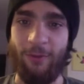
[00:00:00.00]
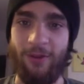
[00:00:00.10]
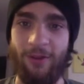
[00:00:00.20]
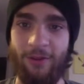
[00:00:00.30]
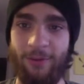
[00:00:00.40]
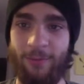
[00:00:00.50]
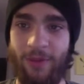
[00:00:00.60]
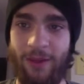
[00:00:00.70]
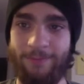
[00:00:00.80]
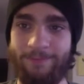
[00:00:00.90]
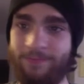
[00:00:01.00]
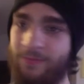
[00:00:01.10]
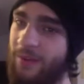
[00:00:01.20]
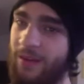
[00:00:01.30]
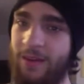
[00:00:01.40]
killer, but
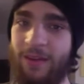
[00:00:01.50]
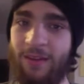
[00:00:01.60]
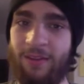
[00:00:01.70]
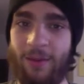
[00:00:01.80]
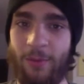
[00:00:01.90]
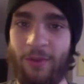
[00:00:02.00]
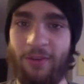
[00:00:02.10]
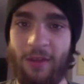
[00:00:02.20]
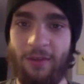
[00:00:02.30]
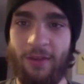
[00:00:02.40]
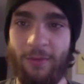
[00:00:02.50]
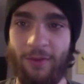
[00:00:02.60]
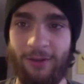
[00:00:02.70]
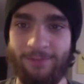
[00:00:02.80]
it's time to mix things up a little.